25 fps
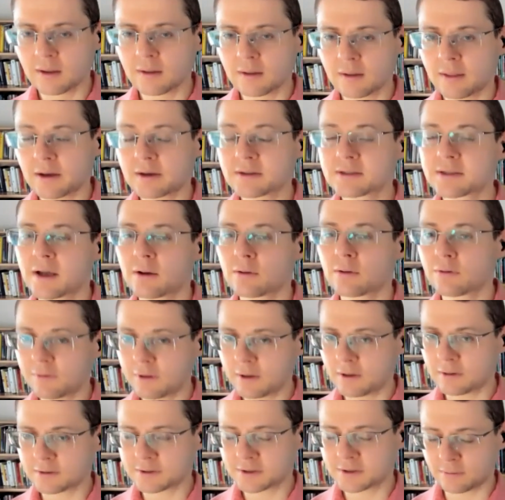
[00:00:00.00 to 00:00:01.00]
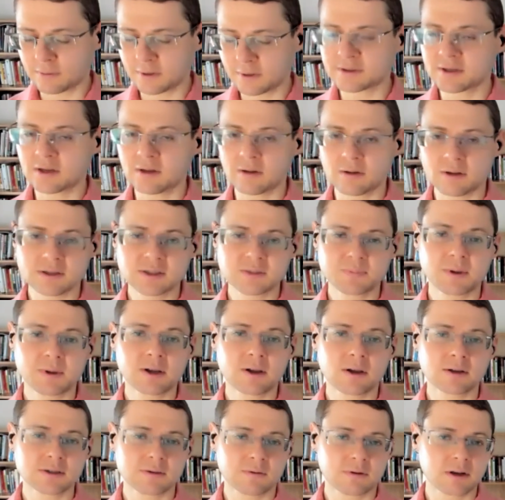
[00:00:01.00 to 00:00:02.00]
That's how it feels to us. And it's
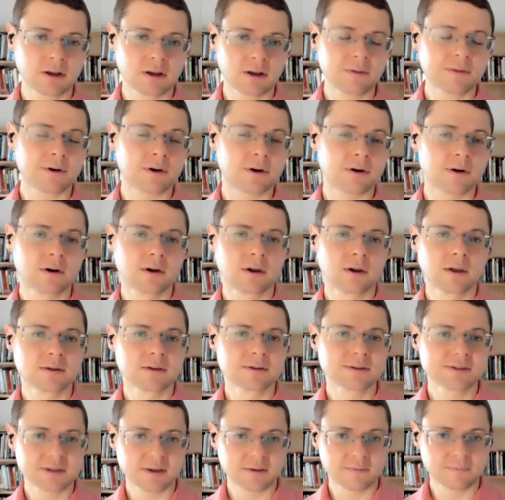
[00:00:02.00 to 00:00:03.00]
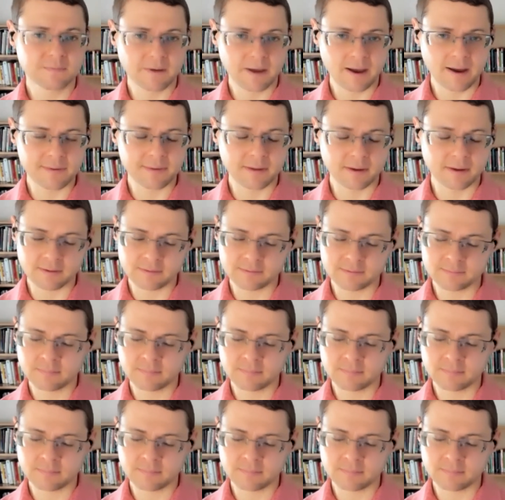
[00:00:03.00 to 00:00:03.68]
because of another savannah